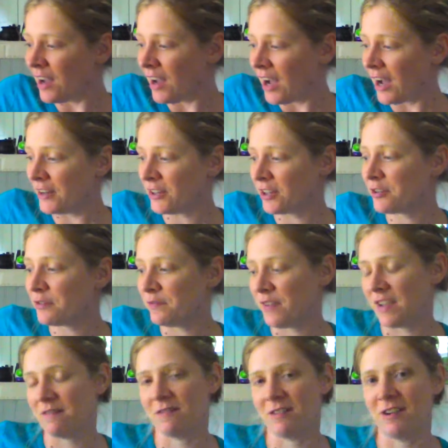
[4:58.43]
Another
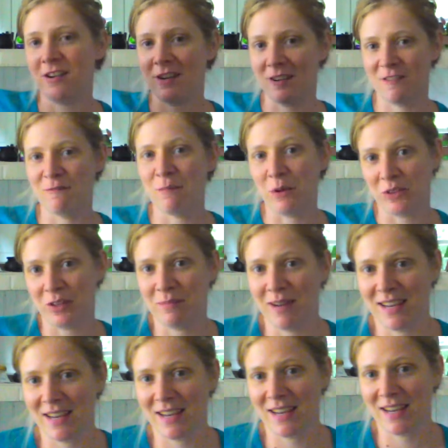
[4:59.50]
favorite of both of my
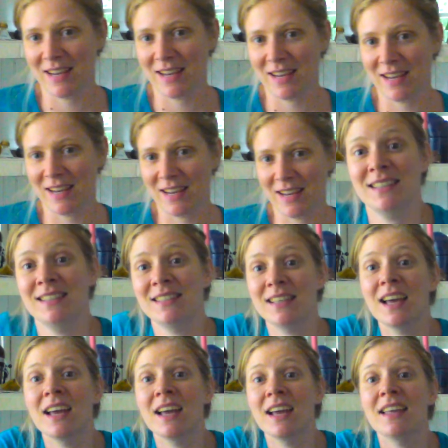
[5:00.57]
kids is
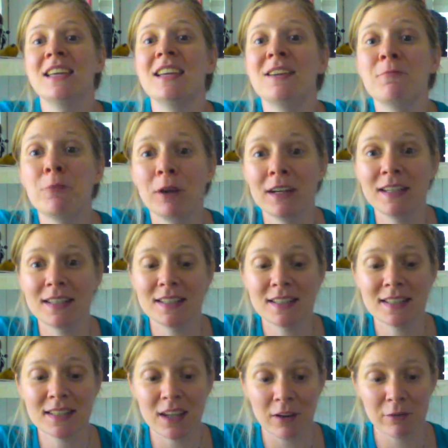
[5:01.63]
the started the
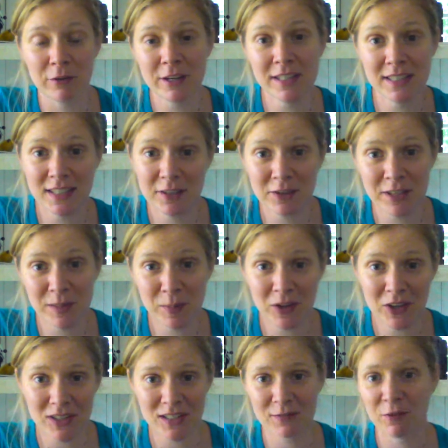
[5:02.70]
Discovery series of
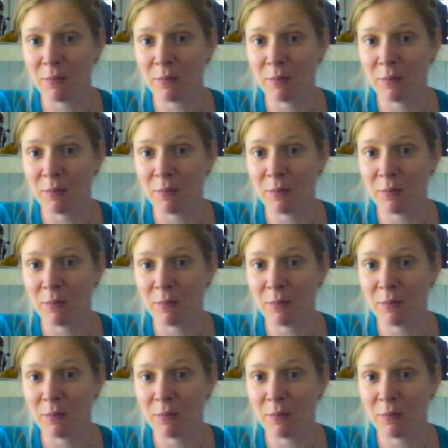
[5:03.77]
books by